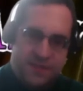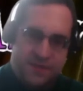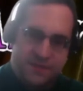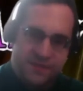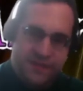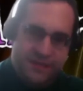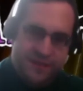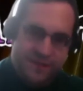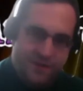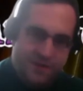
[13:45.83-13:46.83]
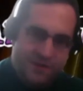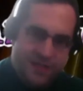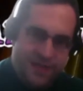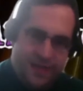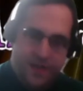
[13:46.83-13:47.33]

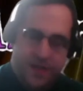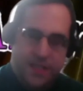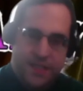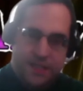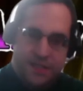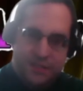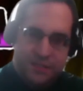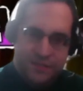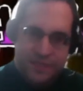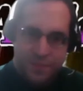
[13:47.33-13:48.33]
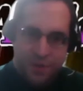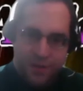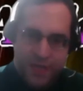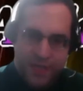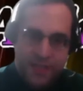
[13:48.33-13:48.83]
2013 to this point.